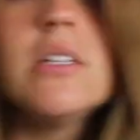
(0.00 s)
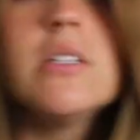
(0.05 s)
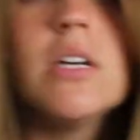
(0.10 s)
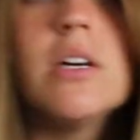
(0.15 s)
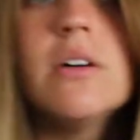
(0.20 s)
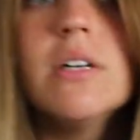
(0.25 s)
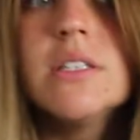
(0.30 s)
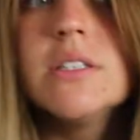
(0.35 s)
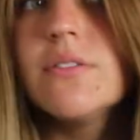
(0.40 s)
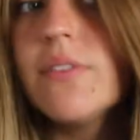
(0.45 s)

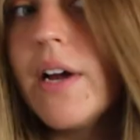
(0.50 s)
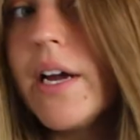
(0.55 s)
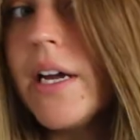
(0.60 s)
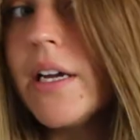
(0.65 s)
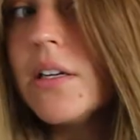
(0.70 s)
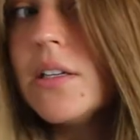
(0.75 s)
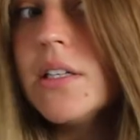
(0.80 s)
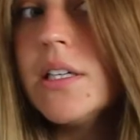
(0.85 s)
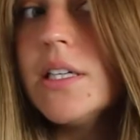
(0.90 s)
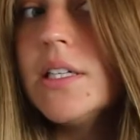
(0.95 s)
No, it's
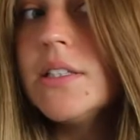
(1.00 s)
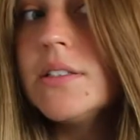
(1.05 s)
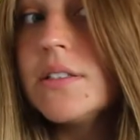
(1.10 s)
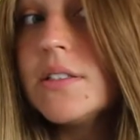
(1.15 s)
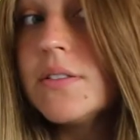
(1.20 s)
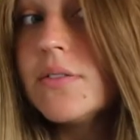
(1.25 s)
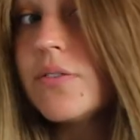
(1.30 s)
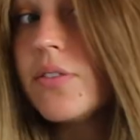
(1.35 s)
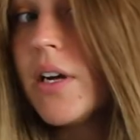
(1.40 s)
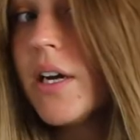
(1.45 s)
fine.
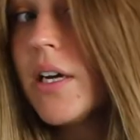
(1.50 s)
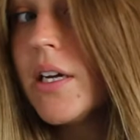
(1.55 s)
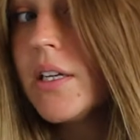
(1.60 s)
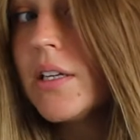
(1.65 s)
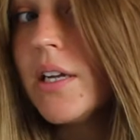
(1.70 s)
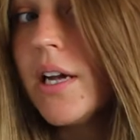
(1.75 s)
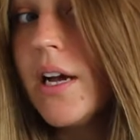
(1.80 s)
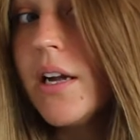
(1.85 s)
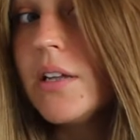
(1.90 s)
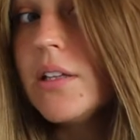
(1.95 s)
It's fine,
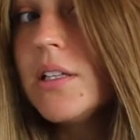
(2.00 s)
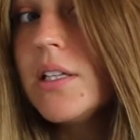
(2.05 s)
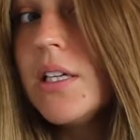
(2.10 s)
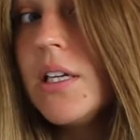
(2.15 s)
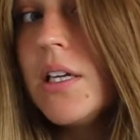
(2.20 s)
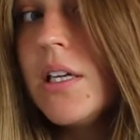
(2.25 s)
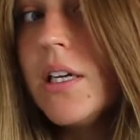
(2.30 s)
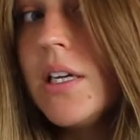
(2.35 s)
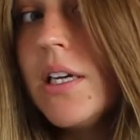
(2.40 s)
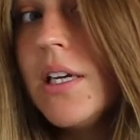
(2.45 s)

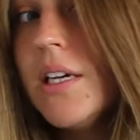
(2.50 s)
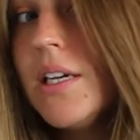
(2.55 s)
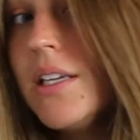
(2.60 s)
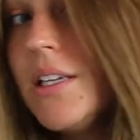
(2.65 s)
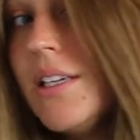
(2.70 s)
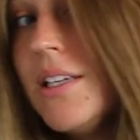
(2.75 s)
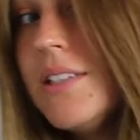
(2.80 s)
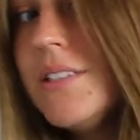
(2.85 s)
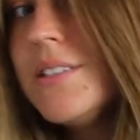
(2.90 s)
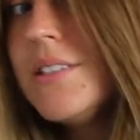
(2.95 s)
Natalie. It
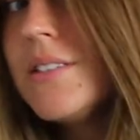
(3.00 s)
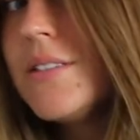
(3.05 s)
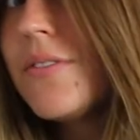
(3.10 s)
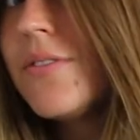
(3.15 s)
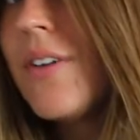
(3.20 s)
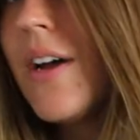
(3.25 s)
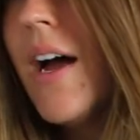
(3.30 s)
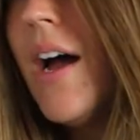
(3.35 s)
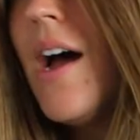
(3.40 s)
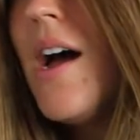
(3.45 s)
is
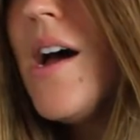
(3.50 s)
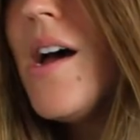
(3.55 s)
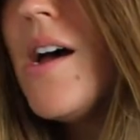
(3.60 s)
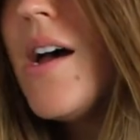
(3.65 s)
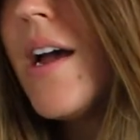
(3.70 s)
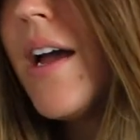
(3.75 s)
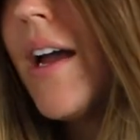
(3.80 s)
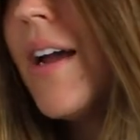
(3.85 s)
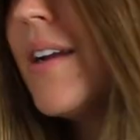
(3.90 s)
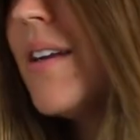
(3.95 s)

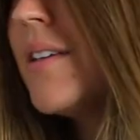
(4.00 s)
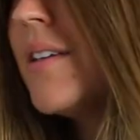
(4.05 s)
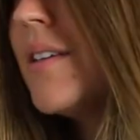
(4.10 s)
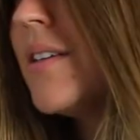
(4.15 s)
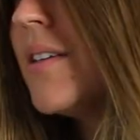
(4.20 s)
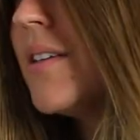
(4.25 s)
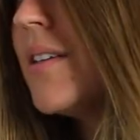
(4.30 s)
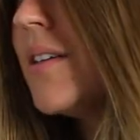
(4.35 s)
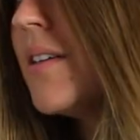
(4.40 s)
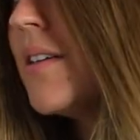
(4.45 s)

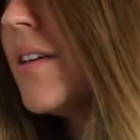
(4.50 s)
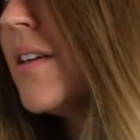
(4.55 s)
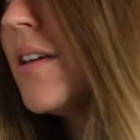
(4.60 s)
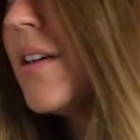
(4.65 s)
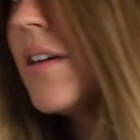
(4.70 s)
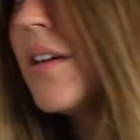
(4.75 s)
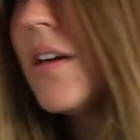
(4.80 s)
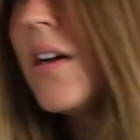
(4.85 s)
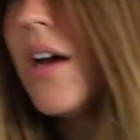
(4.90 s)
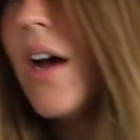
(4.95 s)
fine.
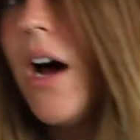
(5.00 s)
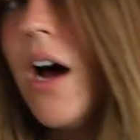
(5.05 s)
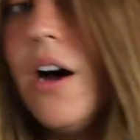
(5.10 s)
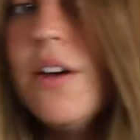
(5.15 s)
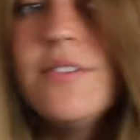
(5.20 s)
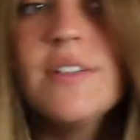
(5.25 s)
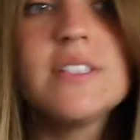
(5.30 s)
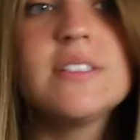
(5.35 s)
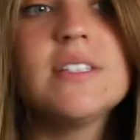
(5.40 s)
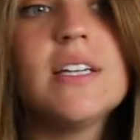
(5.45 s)

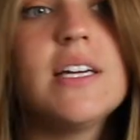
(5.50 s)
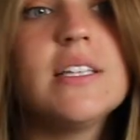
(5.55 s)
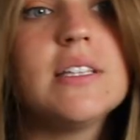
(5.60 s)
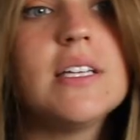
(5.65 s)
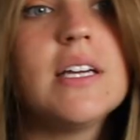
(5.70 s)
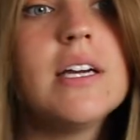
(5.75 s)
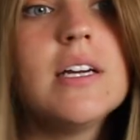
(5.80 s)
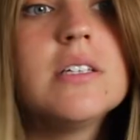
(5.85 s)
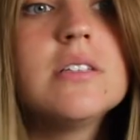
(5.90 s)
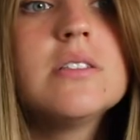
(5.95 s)
I'll fix it at the
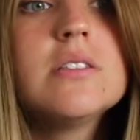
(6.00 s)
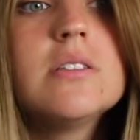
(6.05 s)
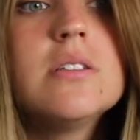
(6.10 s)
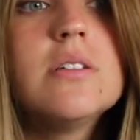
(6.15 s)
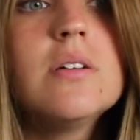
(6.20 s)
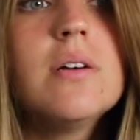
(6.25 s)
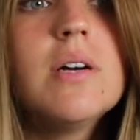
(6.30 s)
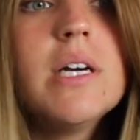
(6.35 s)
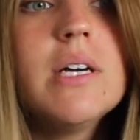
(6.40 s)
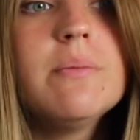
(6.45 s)
end. You
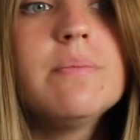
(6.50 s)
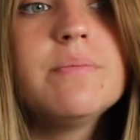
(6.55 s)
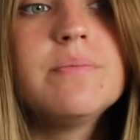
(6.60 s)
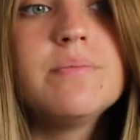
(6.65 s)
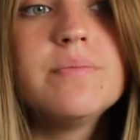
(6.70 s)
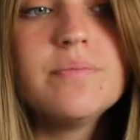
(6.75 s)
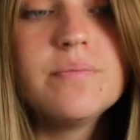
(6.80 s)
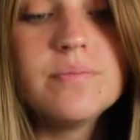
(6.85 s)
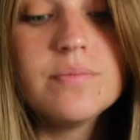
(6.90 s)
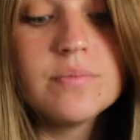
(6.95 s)
know what?
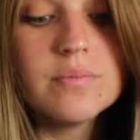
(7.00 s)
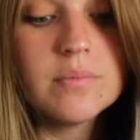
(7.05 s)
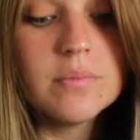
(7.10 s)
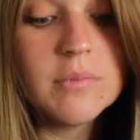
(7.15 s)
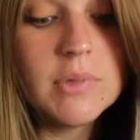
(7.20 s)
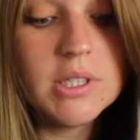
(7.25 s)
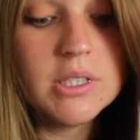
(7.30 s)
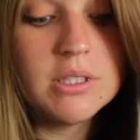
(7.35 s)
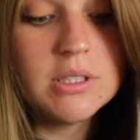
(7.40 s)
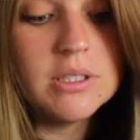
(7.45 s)

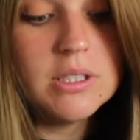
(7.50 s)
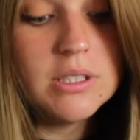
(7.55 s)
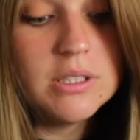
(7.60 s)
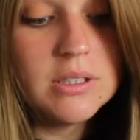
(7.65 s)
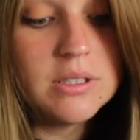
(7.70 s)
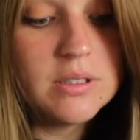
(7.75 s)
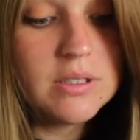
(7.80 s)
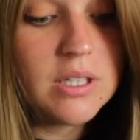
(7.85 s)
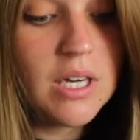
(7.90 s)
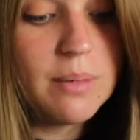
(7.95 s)
I need
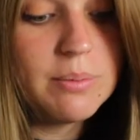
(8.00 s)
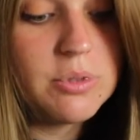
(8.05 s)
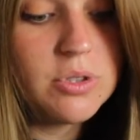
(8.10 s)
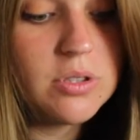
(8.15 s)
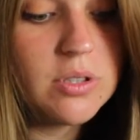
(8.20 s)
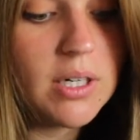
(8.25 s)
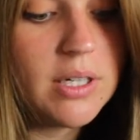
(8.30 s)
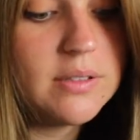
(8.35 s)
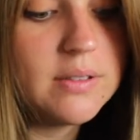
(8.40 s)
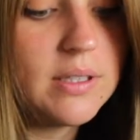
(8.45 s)
to stop
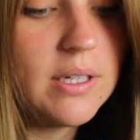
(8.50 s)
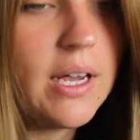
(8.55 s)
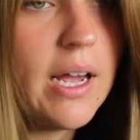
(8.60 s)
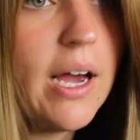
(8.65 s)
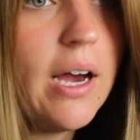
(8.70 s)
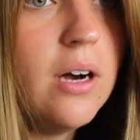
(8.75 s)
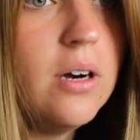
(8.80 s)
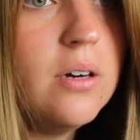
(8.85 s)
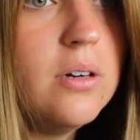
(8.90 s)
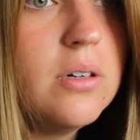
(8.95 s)
stressing
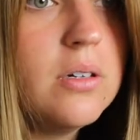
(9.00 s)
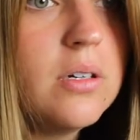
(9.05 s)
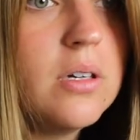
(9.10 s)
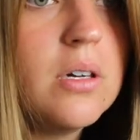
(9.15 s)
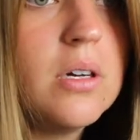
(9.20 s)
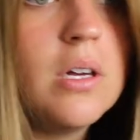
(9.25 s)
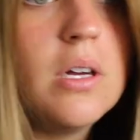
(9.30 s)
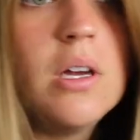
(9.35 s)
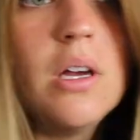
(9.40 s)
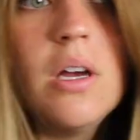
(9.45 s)
out
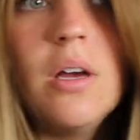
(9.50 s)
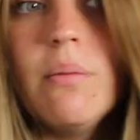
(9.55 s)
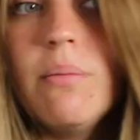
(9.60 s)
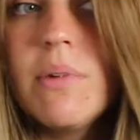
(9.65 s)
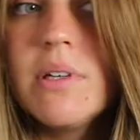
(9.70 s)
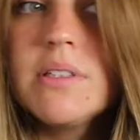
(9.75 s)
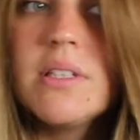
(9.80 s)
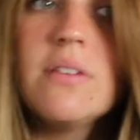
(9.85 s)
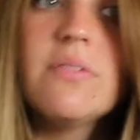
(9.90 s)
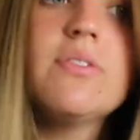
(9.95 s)

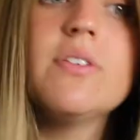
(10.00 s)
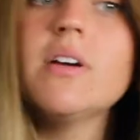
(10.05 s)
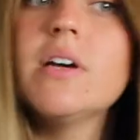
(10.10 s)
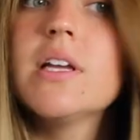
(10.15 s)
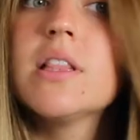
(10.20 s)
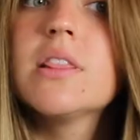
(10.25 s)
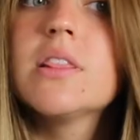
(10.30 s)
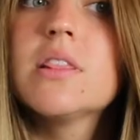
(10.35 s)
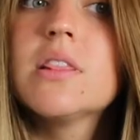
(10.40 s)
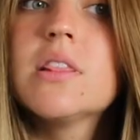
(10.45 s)
because I feel
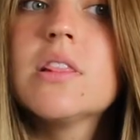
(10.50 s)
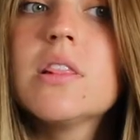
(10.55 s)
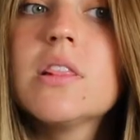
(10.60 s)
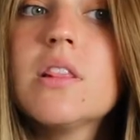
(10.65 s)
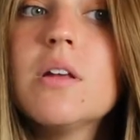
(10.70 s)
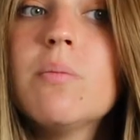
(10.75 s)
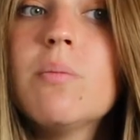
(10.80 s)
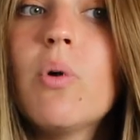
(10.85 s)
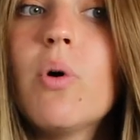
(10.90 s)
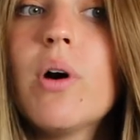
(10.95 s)
like
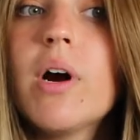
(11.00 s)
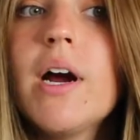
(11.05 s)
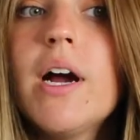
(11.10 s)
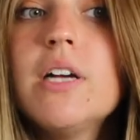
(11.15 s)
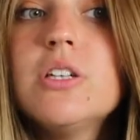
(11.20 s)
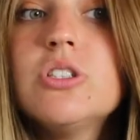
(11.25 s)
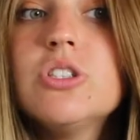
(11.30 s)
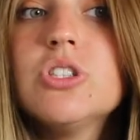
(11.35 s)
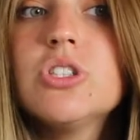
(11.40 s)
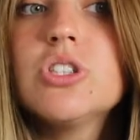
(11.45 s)
the more I
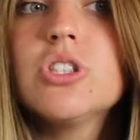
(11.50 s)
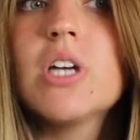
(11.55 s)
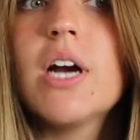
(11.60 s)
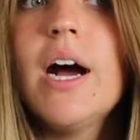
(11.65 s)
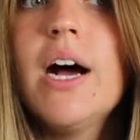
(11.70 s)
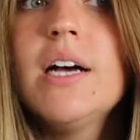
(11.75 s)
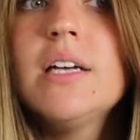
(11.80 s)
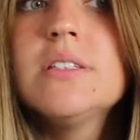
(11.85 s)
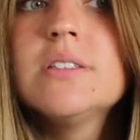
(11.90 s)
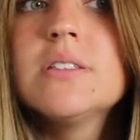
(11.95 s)

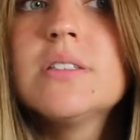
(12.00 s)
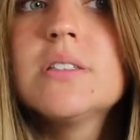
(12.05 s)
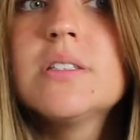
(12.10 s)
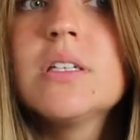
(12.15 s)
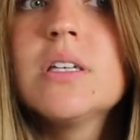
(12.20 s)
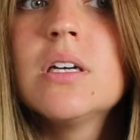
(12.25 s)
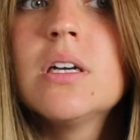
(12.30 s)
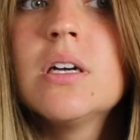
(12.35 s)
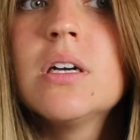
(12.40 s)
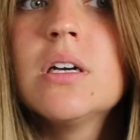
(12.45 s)
stress,